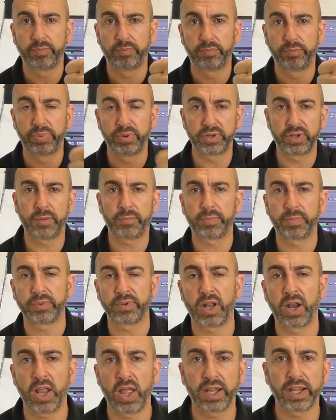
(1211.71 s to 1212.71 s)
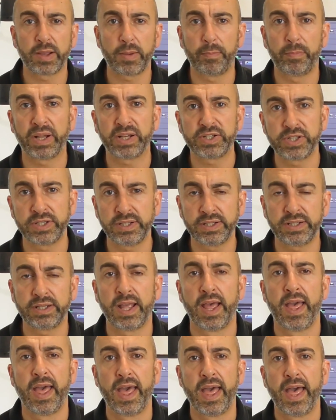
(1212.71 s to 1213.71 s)
put up the like button.
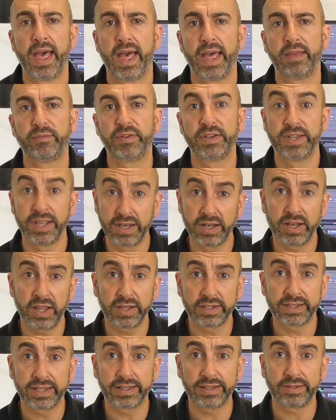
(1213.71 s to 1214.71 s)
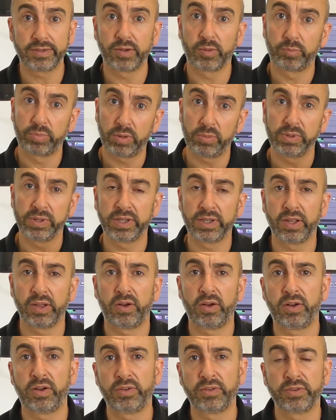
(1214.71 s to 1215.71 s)
If you didn't like it, you're probably
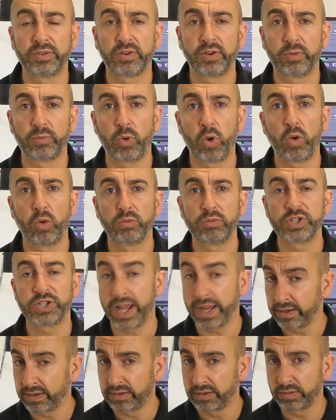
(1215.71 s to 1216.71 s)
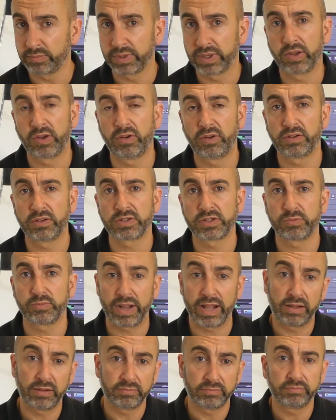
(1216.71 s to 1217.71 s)
on the wrong channel because,
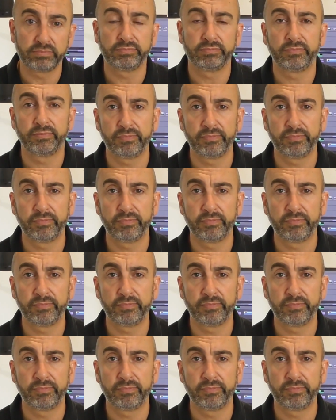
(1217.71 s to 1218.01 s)
well,